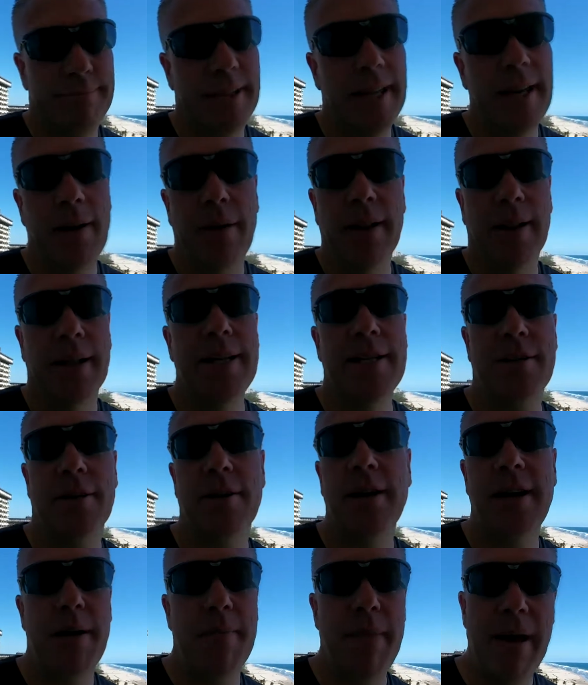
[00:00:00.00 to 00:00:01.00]
you know, at least
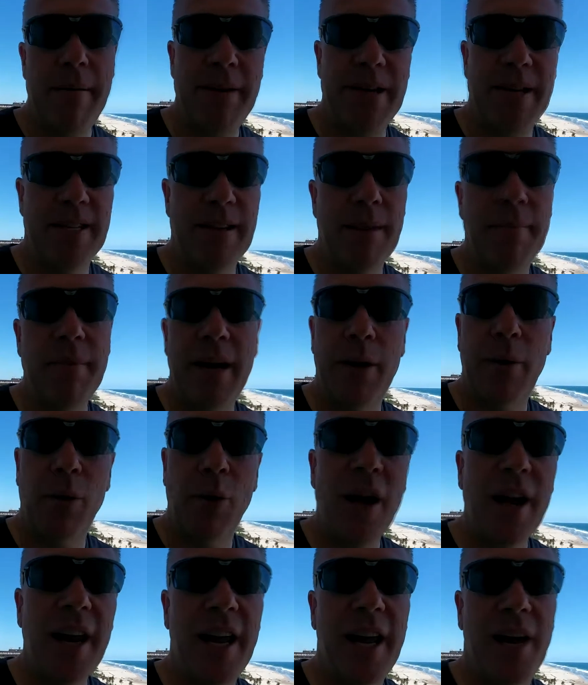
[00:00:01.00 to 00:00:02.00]
look at maybe someday
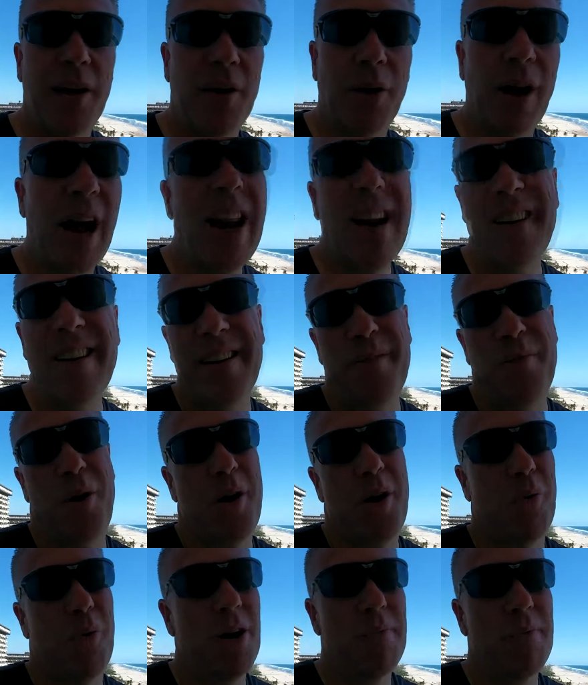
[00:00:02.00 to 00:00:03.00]
running, or I don't even want
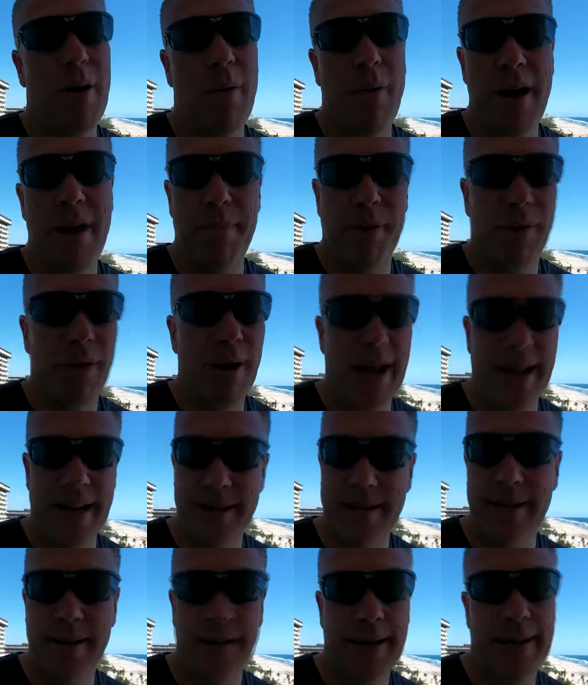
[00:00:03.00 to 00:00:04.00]
to work my way up the
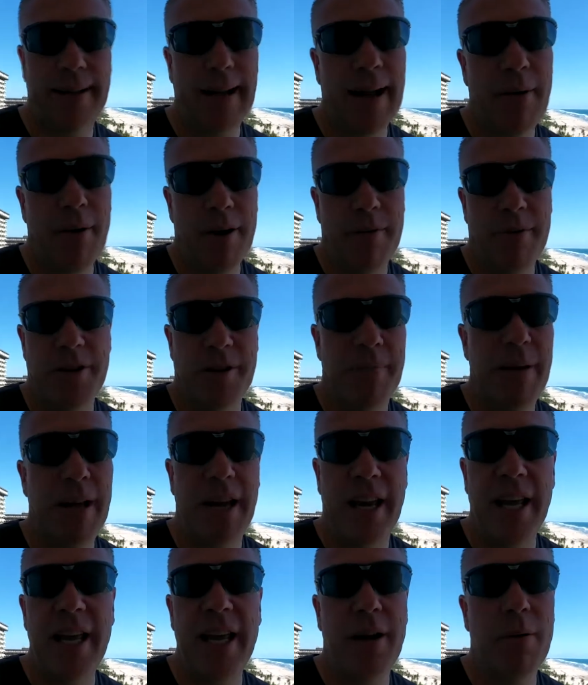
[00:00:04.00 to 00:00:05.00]
ranks. Like, I want to just be
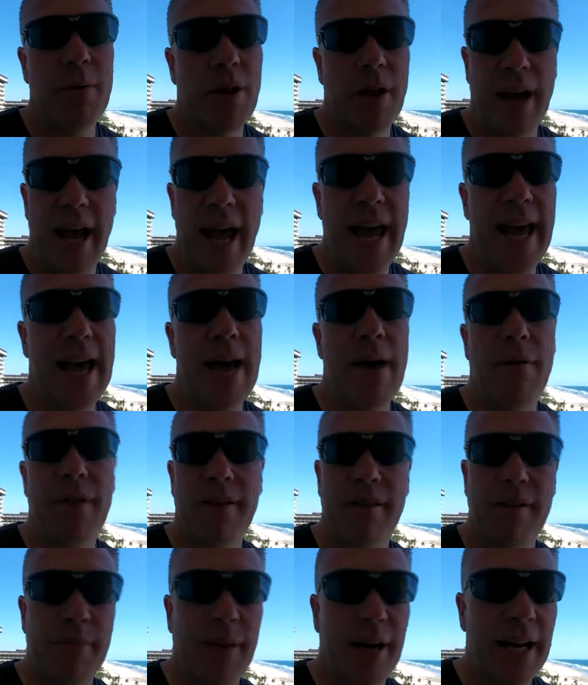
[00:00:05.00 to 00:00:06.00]
an equal and hang out with
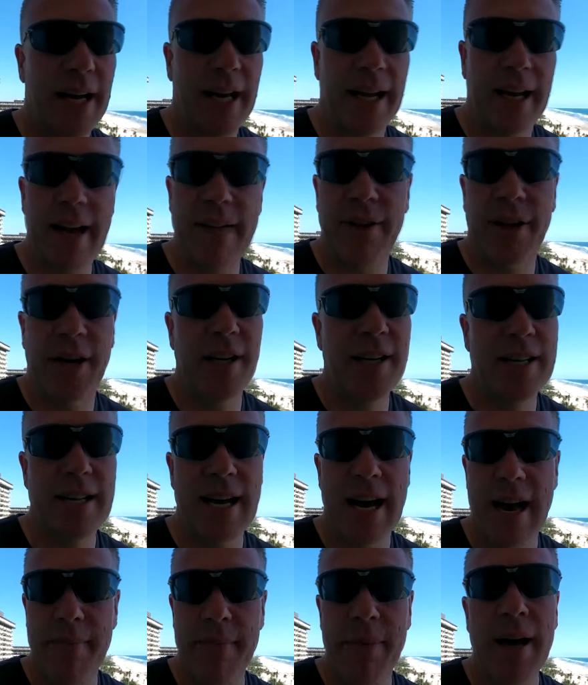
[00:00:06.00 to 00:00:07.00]
everybody and have a good
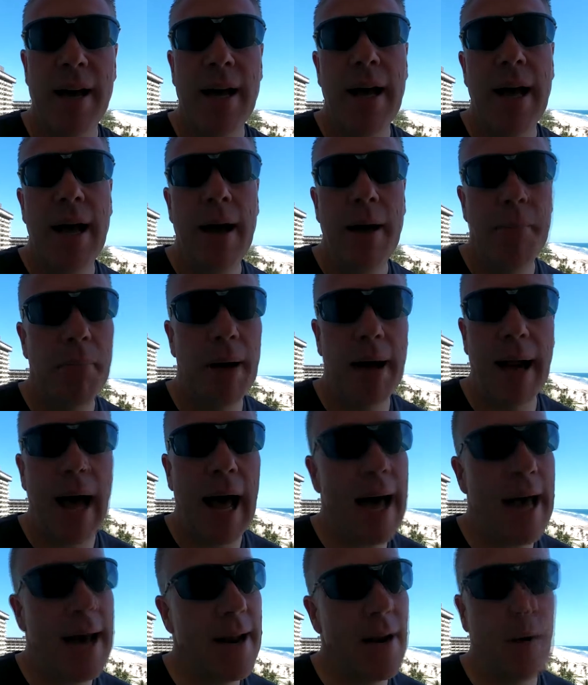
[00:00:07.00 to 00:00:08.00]
time, but
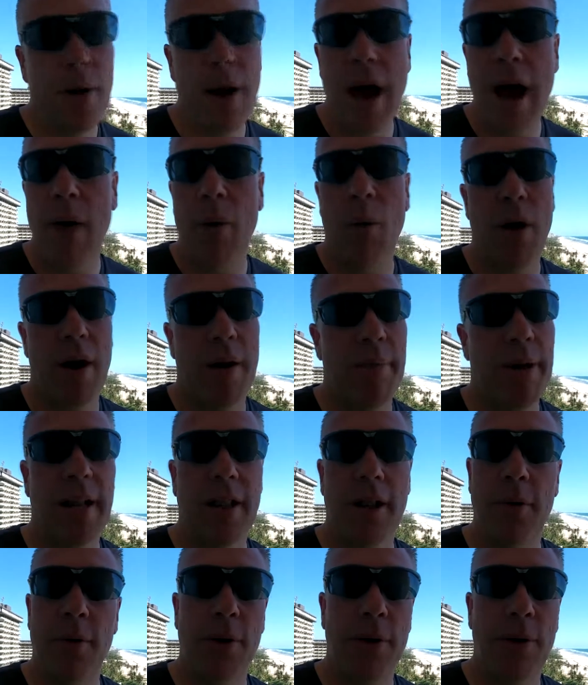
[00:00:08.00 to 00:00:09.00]
I do not want to be a
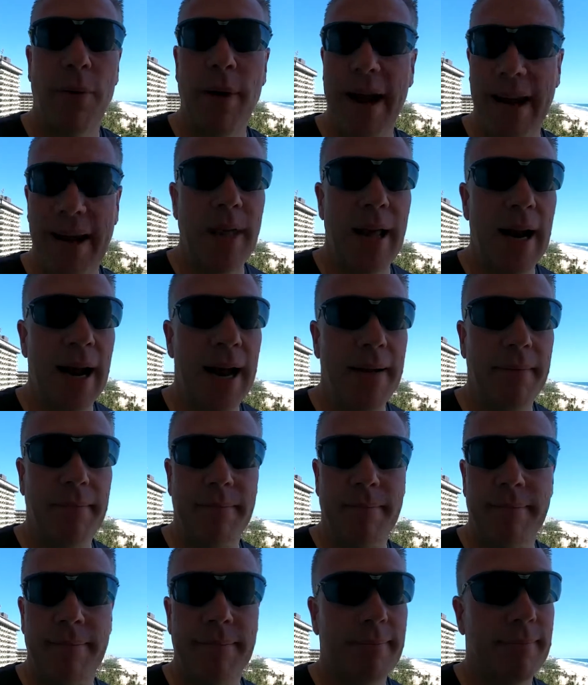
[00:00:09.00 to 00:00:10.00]
lower rank. And I
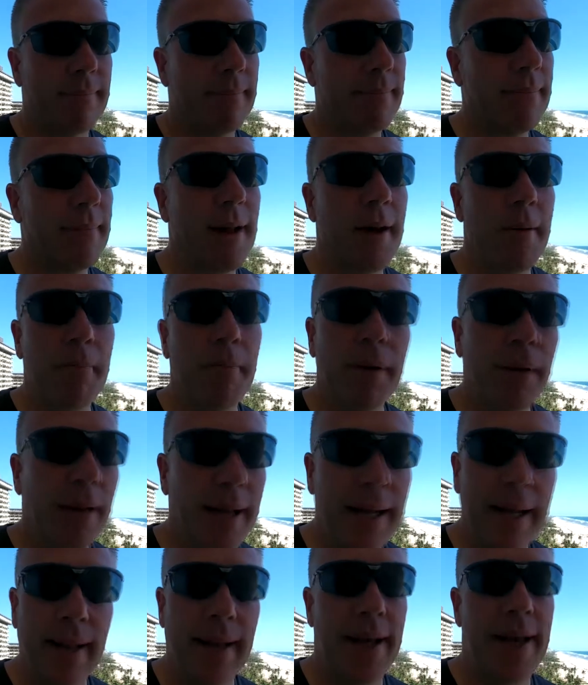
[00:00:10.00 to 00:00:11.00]

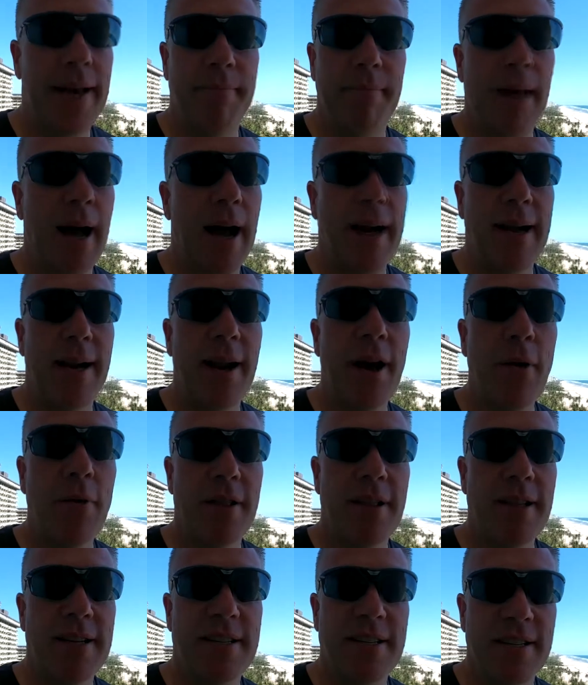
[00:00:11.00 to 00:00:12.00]
completely, and I know
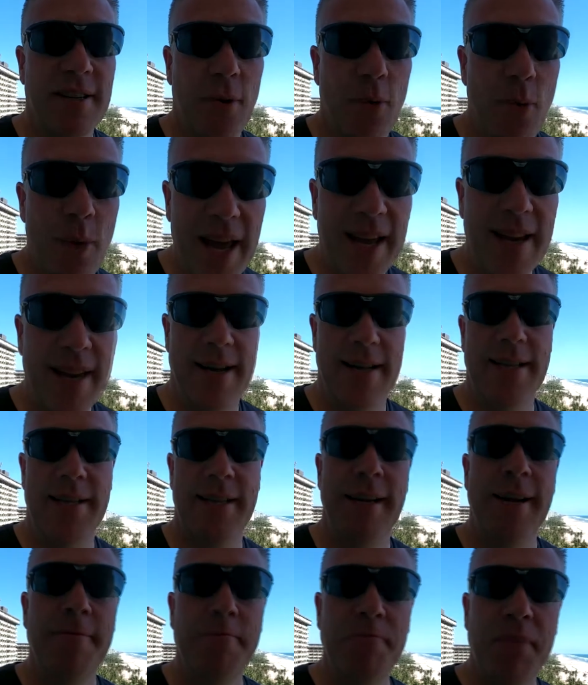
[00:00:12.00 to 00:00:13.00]
that this is a
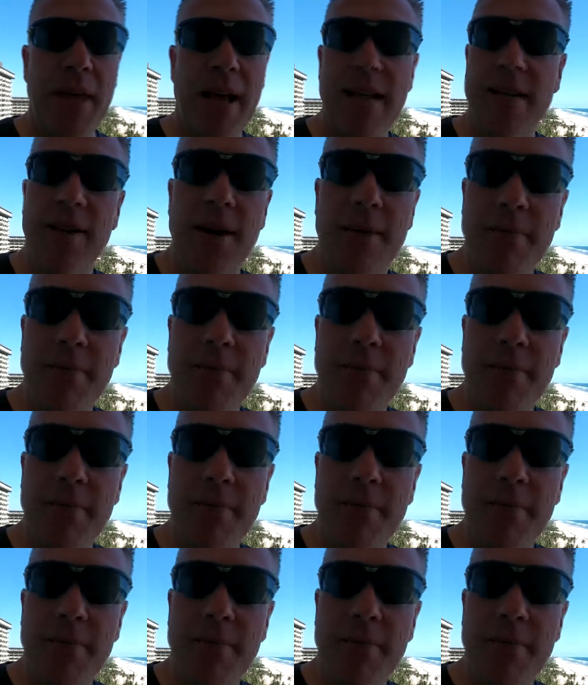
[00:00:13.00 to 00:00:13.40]
weakness. And so